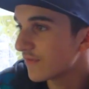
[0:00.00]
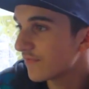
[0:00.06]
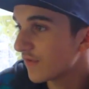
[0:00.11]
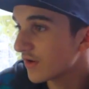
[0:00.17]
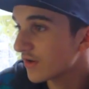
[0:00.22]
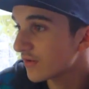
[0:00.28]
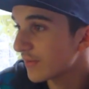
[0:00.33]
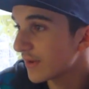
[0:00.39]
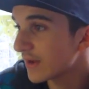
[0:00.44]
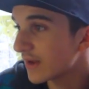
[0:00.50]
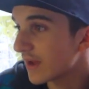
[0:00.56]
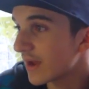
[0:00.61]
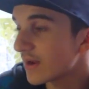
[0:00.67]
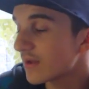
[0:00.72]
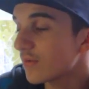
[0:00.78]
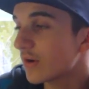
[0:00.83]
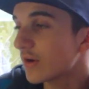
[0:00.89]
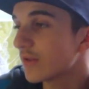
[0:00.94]
if I could meet
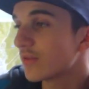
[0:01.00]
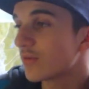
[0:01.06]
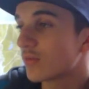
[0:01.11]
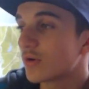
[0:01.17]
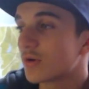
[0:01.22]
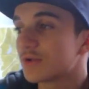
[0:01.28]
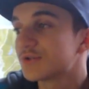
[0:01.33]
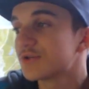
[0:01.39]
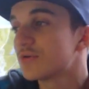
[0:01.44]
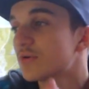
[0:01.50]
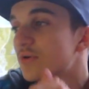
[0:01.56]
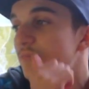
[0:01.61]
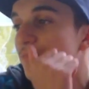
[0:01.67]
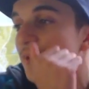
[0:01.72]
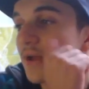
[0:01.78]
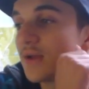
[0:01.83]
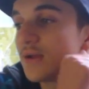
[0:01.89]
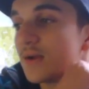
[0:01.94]
anyone in the world, who would
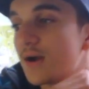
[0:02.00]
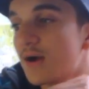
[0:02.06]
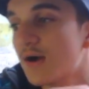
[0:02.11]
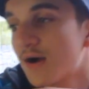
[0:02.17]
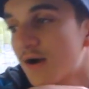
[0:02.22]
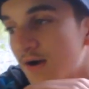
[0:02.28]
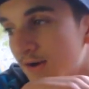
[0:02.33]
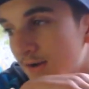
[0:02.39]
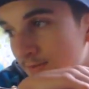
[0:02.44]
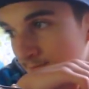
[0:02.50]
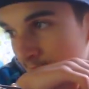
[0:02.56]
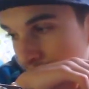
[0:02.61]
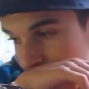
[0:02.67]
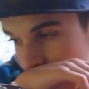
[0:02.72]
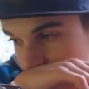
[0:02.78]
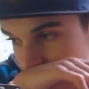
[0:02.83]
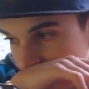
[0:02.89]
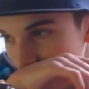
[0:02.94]
it be?
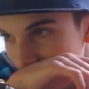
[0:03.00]
Um,